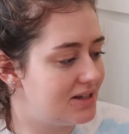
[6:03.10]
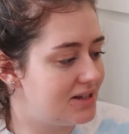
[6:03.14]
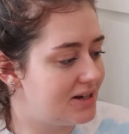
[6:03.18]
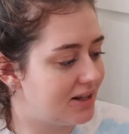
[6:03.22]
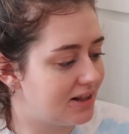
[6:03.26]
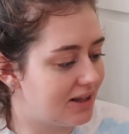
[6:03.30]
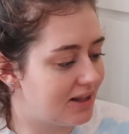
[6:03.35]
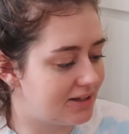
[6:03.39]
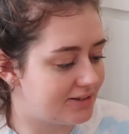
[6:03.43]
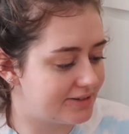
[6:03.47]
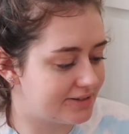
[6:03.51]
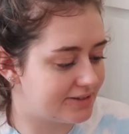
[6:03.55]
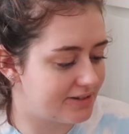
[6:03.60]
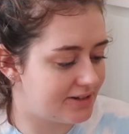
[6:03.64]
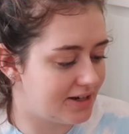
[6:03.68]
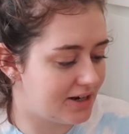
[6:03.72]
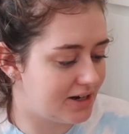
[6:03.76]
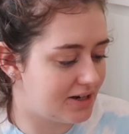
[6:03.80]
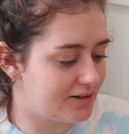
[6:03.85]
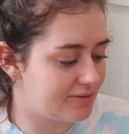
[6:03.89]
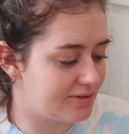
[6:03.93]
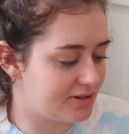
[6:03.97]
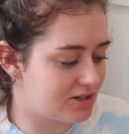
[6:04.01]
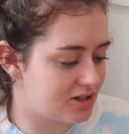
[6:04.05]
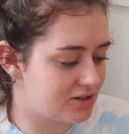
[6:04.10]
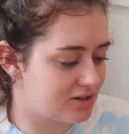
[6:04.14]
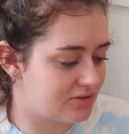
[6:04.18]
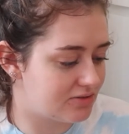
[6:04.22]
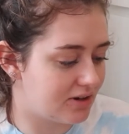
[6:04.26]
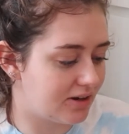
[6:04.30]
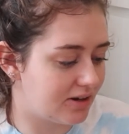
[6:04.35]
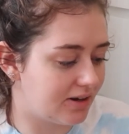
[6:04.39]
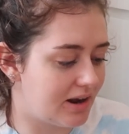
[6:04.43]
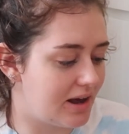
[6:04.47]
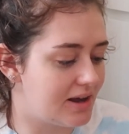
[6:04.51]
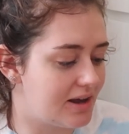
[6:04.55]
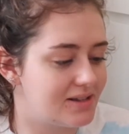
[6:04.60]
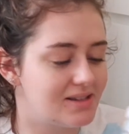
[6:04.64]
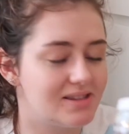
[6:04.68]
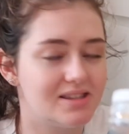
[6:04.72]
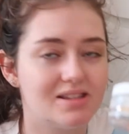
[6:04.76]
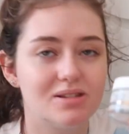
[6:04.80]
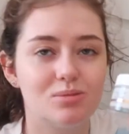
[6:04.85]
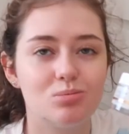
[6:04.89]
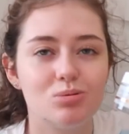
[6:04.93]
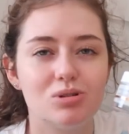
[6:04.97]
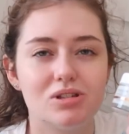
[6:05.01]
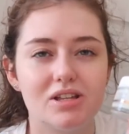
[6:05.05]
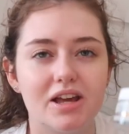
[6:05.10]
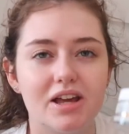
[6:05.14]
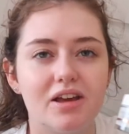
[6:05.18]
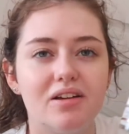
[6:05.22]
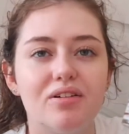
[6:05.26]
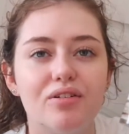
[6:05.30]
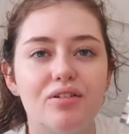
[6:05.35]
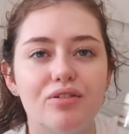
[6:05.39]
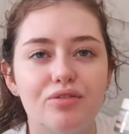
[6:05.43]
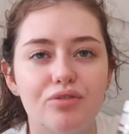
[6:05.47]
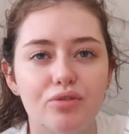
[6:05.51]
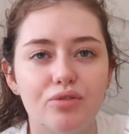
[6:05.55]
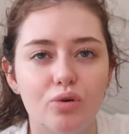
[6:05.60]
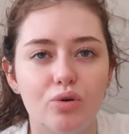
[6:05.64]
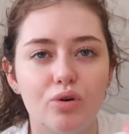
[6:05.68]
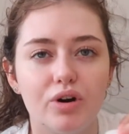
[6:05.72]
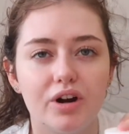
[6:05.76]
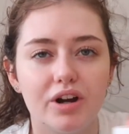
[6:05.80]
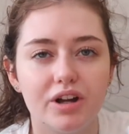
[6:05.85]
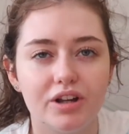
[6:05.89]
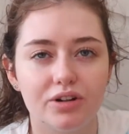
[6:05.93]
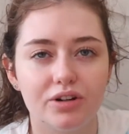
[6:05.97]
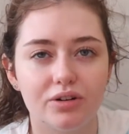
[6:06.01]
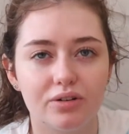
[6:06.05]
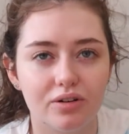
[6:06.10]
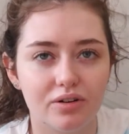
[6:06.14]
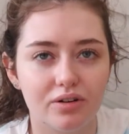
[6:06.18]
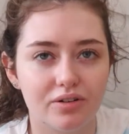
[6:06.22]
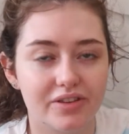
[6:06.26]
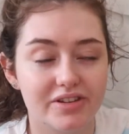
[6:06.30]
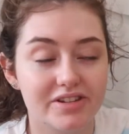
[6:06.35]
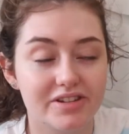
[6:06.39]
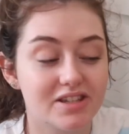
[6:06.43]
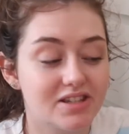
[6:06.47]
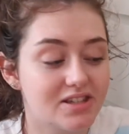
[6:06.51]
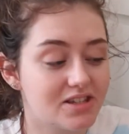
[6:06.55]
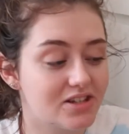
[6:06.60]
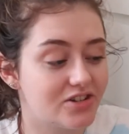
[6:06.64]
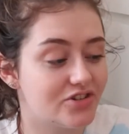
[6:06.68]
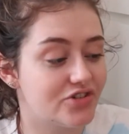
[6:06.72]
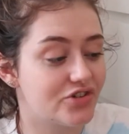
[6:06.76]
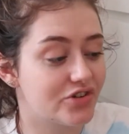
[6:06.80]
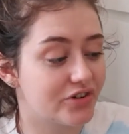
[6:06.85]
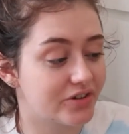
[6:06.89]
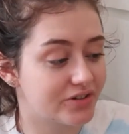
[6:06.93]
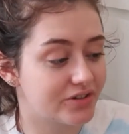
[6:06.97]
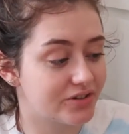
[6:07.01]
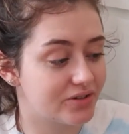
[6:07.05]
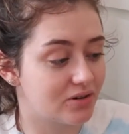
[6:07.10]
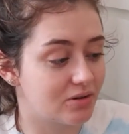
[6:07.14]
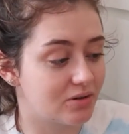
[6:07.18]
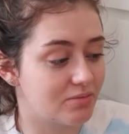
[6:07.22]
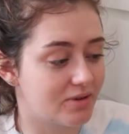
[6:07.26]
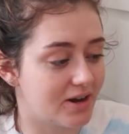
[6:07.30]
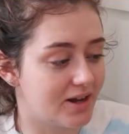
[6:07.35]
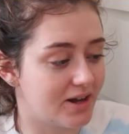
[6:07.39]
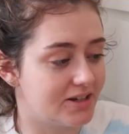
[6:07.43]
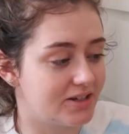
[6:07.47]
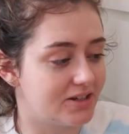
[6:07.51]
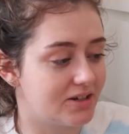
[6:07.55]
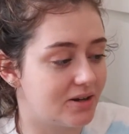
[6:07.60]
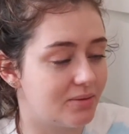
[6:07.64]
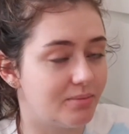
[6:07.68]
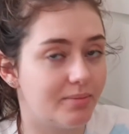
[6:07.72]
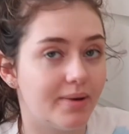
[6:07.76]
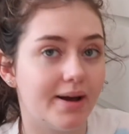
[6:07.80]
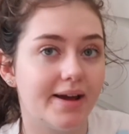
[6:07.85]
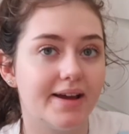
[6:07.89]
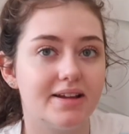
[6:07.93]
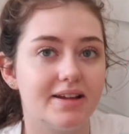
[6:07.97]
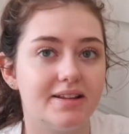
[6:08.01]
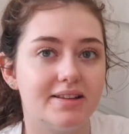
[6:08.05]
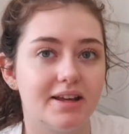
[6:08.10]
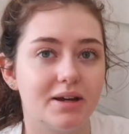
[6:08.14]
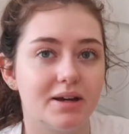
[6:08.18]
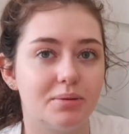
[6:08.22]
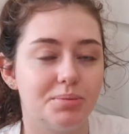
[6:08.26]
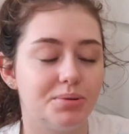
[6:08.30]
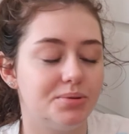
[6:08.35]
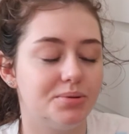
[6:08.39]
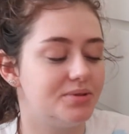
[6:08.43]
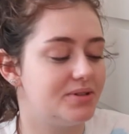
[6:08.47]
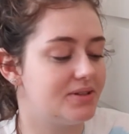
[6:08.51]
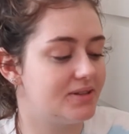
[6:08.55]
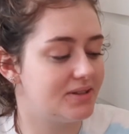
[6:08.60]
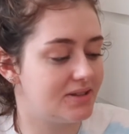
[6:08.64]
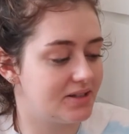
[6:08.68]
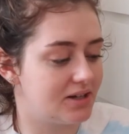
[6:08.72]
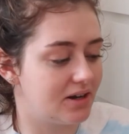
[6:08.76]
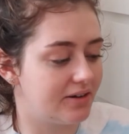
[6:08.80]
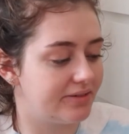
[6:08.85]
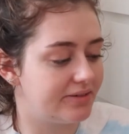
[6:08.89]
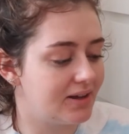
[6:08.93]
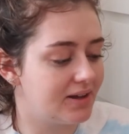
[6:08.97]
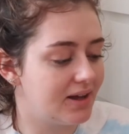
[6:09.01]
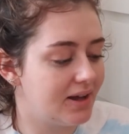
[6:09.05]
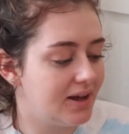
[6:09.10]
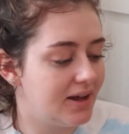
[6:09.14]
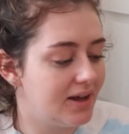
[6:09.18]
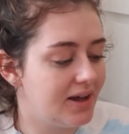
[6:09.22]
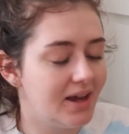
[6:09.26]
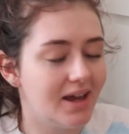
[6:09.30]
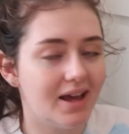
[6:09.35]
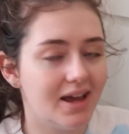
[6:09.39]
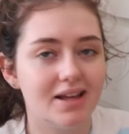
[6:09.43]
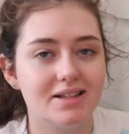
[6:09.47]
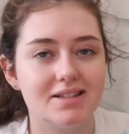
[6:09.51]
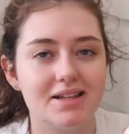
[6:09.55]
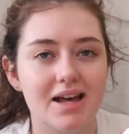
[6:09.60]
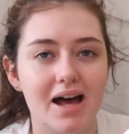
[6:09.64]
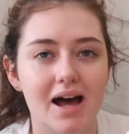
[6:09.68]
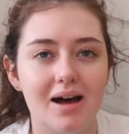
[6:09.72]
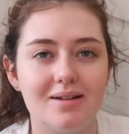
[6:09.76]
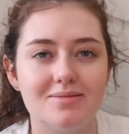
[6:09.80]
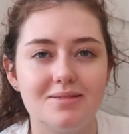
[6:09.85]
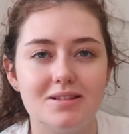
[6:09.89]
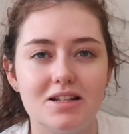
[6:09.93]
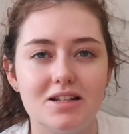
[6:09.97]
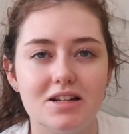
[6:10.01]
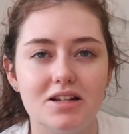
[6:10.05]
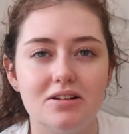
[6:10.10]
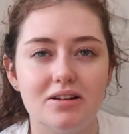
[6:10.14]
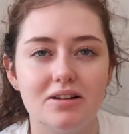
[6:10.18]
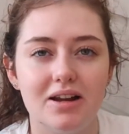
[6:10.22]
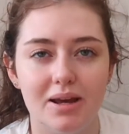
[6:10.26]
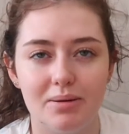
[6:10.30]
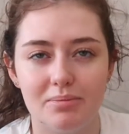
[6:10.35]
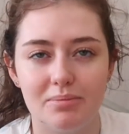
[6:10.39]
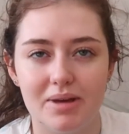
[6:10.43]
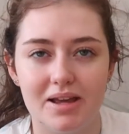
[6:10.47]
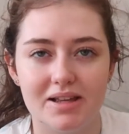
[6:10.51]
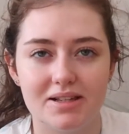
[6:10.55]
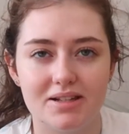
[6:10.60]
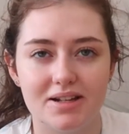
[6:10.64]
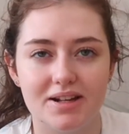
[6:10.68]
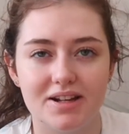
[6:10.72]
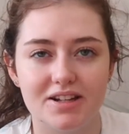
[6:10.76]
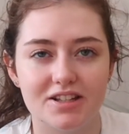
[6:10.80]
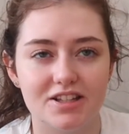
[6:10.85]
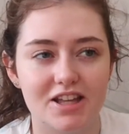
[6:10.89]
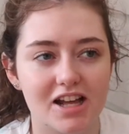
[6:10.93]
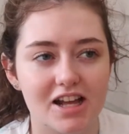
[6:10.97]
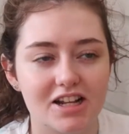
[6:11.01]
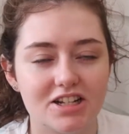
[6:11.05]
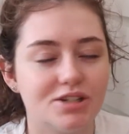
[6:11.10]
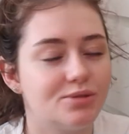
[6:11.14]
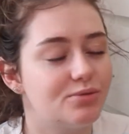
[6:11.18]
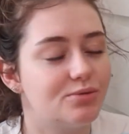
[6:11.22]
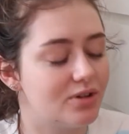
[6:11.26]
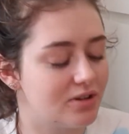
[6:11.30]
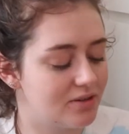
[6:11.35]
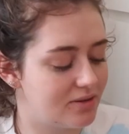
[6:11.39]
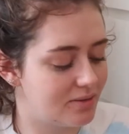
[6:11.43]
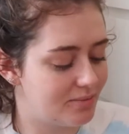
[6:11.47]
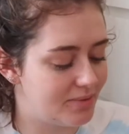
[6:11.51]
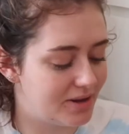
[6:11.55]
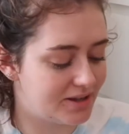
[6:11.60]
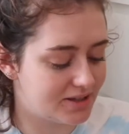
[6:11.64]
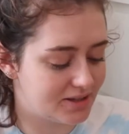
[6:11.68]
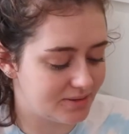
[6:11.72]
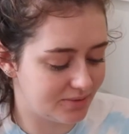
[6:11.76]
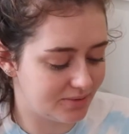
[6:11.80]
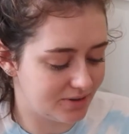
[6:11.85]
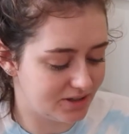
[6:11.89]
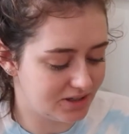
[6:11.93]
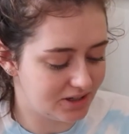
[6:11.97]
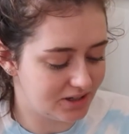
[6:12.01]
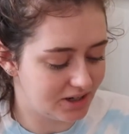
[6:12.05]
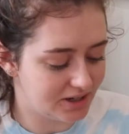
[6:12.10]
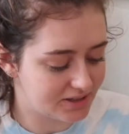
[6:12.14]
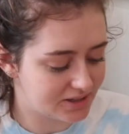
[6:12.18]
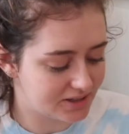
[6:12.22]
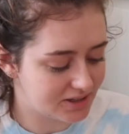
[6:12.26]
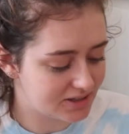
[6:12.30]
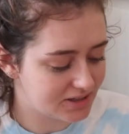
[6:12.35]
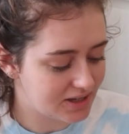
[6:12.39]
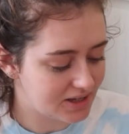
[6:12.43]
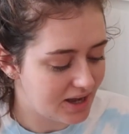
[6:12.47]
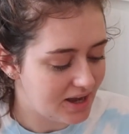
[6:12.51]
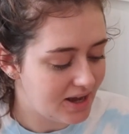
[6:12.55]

in a glass container, which is really nice. This was like €4. This is a drugstore brand. You can buy it in like Boots and stuff. It's absolutely amazing. It's actually one of the best moisturizers.